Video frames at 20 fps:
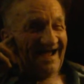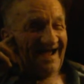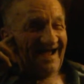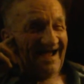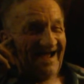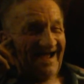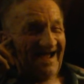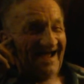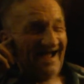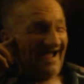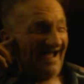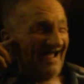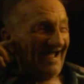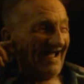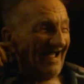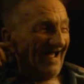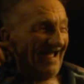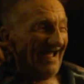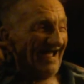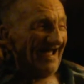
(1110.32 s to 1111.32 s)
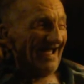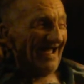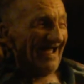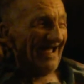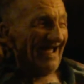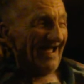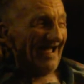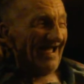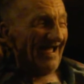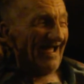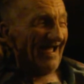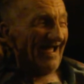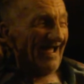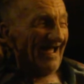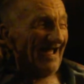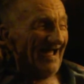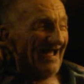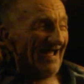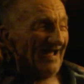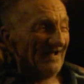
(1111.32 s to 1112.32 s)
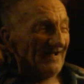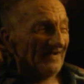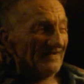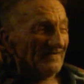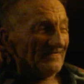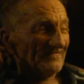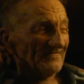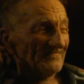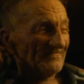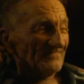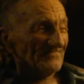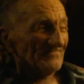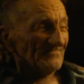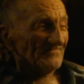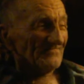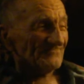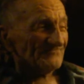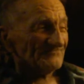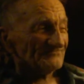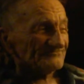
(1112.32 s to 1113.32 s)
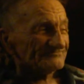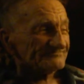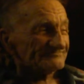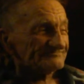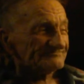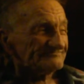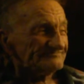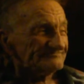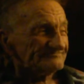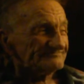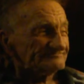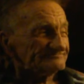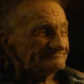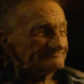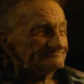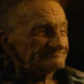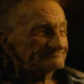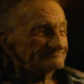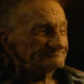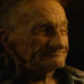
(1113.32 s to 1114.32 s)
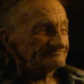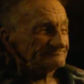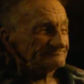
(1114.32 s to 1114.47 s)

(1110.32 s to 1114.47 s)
I can remember he used to play ball,